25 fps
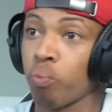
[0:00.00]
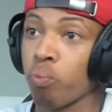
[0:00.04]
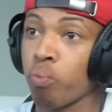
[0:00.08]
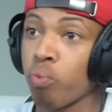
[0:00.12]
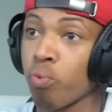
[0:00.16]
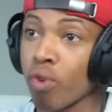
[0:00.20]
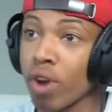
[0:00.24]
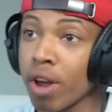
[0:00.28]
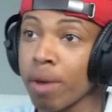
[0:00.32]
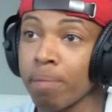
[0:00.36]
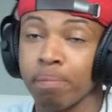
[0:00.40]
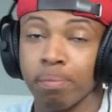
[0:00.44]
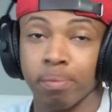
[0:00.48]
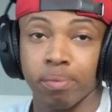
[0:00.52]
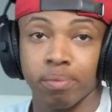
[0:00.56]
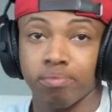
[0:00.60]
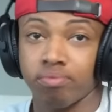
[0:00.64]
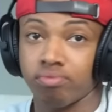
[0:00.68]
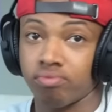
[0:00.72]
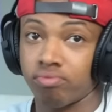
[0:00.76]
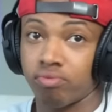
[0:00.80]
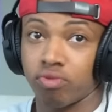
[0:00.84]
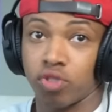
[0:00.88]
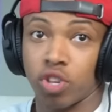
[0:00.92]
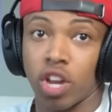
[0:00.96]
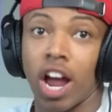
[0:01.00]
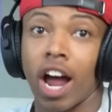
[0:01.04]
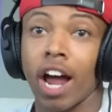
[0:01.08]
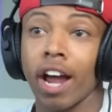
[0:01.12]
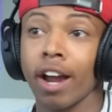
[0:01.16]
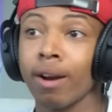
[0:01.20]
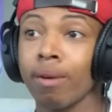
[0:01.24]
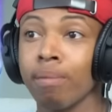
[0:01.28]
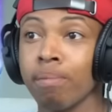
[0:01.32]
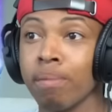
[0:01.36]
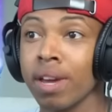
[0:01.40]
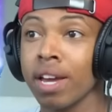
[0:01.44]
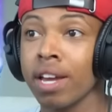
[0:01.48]
rip
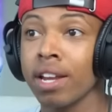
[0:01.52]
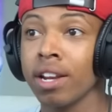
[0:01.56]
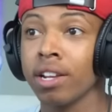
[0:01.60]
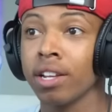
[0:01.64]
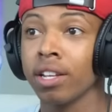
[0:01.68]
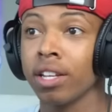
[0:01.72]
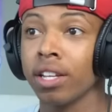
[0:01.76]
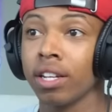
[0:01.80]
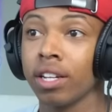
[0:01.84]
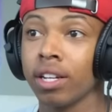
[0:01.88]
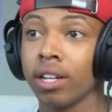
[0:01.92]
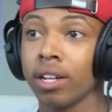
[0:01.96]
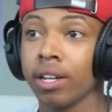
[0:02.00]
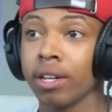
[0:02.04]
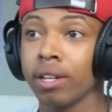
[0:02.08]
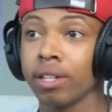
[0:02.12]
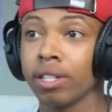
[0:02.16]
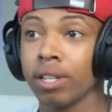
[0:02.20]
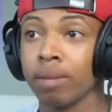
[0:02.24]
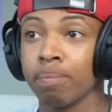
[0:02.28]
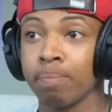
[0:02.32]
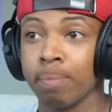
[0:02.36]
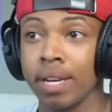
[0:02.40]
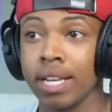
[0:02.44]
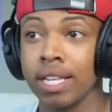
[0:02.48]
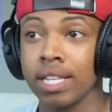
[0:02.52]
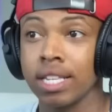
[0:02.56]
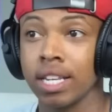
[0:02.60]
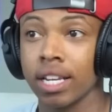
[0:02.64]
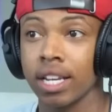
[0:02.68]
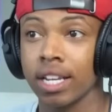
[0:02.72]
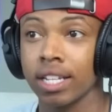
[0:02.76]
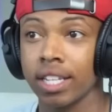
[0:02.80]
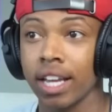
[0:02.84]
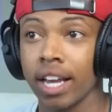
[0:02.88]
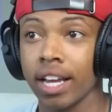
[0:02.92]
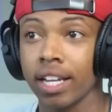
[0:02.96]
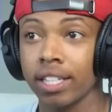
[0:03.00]
Iron Man uh, to pieces.
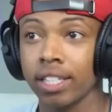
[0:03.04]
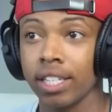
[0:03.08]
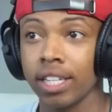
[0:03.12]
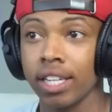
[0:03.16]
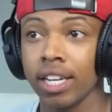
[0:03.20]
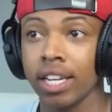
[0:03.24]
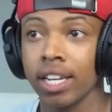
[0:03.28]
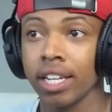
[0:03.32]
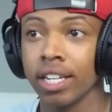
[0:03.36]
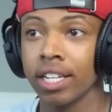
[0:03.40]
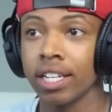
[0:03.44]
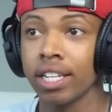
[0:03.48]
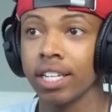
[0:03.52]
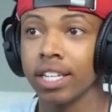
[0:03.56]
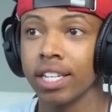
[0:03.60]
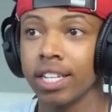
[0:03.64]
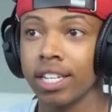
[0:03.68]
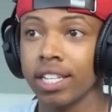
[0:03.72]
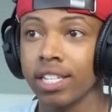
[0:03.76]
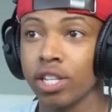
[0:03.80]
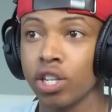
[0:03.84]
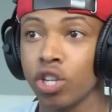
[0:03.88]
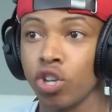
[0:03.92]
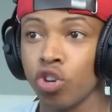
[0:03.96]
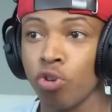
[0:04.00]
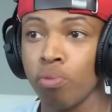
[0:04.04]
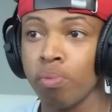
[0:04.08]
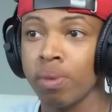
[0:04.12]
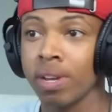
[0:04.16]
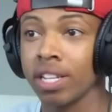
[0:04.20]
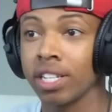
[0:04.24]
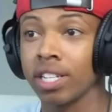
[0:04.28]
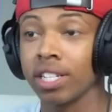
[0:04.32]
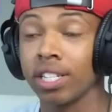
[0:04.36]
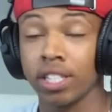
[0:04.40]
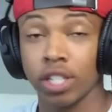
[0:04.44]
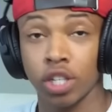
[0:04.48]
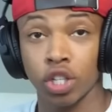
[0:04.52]
Because as again, he is
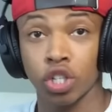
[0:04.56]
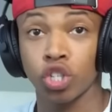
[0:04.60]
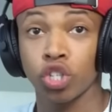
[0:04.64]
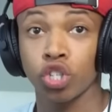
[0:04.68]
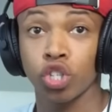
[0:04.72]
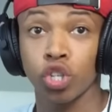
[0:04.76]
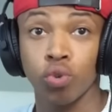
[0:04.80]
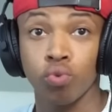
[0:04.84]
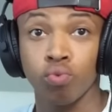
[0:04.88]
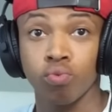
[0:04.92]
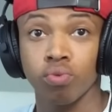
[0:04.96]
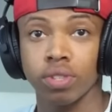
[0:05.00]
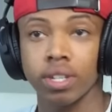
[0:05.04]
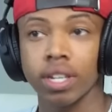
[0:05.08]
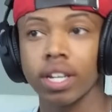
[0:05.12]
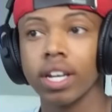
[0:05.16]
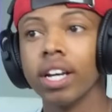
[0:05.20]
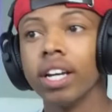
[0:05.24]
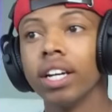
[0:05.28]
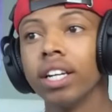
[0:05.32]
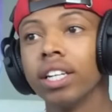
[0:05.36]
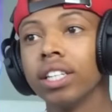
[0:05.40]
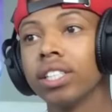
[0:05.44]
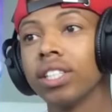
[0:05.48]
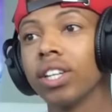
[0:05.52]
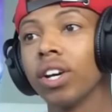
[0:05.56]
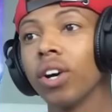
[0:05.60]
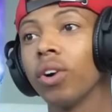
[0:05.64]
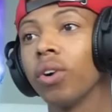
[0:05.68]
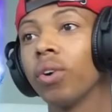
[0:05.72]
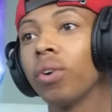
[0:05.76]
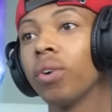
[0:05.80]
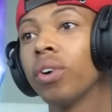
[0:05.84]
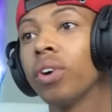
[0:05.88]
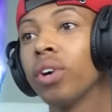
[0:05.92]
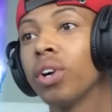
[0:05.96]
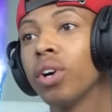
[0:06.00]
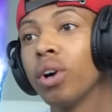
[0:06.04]
human, just a suit.
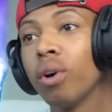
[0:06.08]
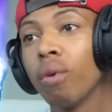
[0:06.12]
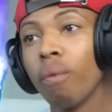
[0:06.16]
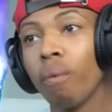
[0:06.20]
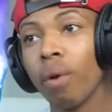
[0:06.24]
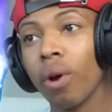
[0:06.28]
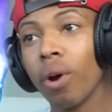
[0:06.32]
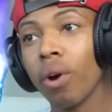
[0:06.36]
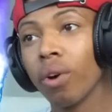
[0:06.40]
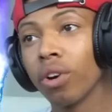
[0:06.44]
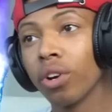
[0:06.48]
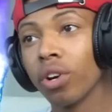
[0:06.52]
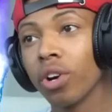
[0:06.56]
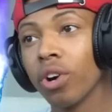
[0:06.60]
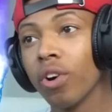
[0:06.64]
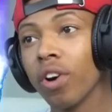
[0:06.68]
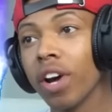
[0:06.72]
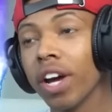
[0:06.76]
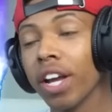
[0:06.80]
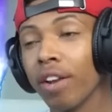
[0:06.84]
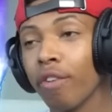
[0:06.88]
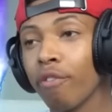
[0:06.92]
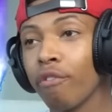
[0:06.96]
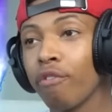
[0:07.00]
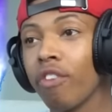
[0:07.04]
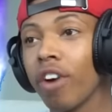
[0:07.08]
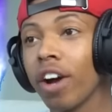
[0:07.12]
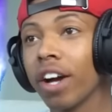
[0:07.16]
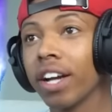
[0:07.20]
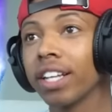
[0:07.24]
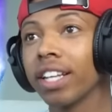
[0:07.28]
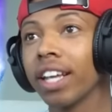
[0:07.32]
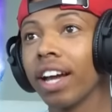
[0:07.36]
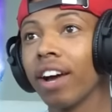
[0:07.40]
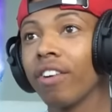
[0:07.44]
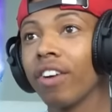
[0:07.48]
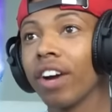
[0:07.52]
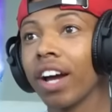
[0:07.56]
So we're gonna go ahead and
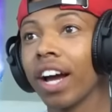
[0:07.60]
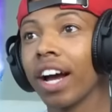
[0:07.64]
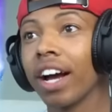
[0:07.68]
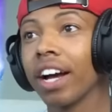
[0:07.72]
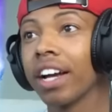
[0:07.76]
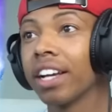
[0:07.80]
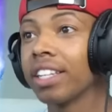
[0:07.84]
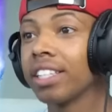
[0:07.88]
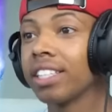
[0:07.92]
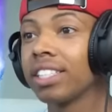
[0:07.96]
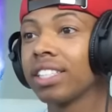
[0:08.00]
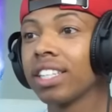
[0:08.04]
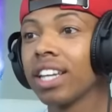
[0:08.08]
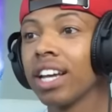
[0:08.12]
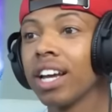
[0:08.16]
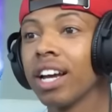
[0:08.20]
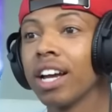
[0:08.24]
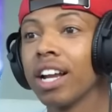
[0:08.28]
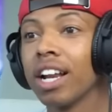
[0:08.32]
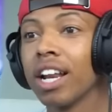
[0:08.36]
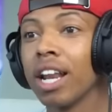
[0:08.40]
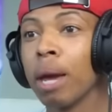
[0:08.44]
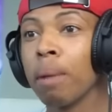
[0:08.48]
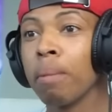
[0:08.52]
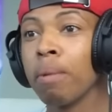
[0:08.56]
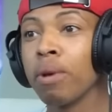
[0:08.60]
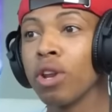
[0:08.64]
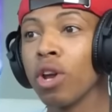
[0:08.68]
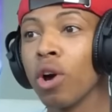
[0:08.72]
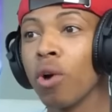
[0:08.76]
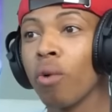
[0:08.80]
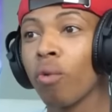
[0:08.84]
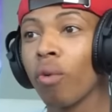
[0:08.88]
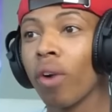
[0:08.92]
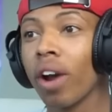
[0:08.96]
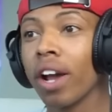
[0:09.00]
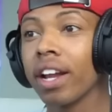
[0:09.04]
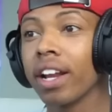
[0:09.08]
find out, guys. Let me
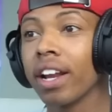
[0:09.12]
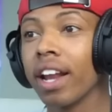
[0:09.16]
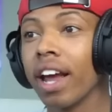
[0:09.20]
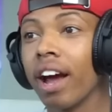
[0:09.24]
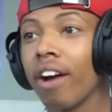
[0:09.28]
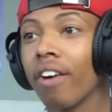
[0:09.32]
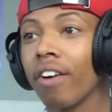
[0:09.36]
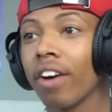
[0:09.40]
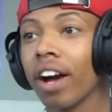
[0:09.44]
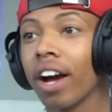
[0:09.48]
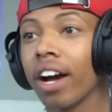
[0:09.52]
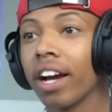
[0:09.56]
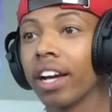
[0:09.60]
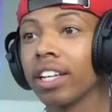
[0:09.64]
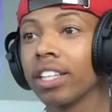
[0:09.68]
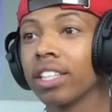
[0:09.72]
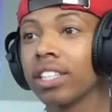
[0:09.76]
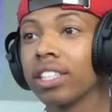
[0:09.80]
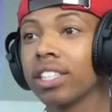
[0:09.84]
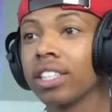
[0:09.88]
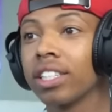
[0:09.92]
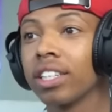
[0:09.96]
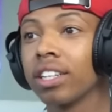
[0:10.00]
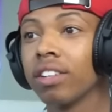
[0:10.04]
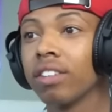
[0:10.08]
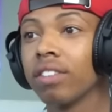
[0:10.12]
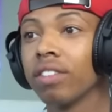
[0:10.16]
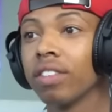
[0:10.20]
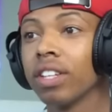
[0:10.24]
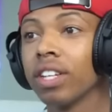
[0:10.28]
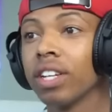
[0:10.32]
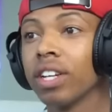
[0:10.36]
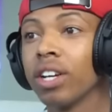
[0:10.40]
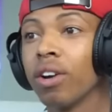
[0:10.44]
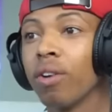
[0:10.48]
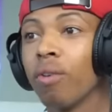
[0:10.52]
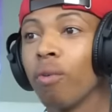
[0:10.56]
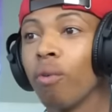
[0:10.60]
know right now, guys,
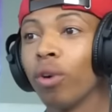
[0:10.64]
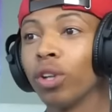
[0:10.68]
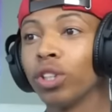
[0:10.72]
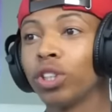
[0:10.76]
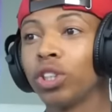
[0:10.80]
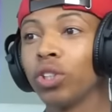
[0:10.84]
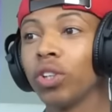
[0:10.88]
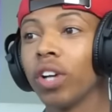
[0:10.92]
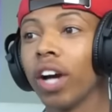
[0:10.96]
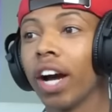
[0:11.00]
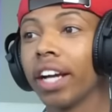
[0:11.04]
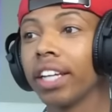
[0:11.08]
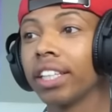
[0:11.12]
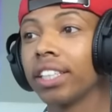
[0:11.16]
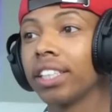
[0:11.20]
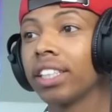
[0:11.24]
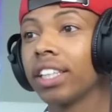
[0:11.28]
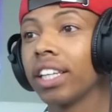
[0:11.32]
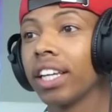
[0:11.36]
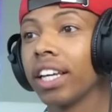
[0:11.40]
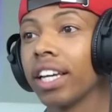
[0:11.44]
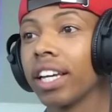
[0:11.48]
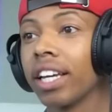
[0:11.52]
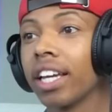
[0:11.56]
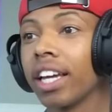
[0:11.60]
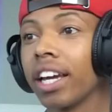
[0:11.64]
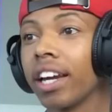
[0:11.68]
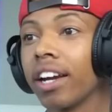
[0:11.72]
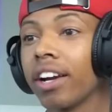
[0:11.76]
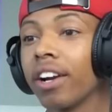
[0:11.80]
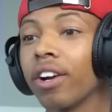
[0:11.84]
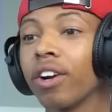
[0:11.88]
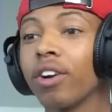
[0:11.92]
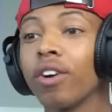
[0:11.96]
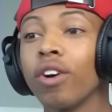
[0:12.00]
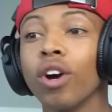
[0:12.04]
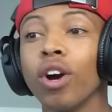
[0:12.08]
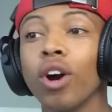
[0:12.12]
what you guys think
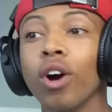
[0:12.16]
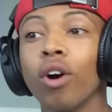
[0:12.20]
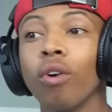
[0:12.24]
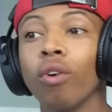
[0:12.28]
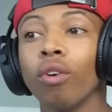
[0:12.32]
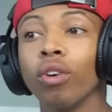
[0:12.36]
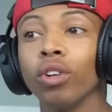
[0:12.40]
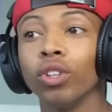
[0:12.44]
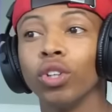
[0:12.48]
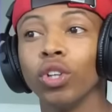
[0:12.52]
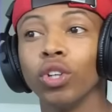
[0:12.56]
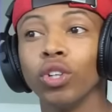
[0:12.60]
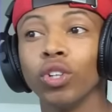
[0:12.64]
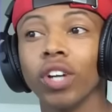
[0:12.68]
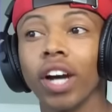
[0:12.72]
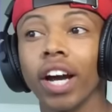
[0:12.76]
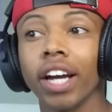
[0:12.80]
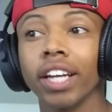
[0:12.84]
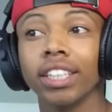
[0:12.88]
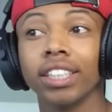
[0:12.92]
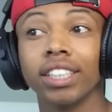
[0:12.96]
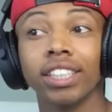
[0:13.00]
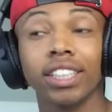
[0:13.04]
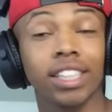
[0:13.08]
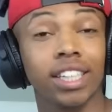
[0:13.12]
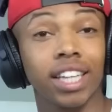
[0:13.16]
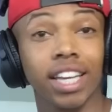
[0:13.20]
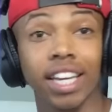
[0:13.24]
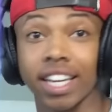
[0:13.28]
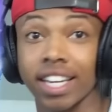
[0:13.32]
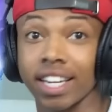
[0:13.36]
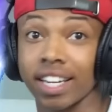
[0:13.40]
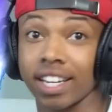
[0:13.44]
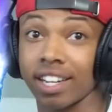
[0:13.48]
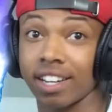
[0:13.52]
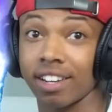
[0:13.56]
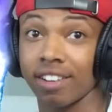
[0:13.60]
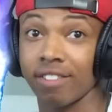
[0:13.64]
here. Do you guys think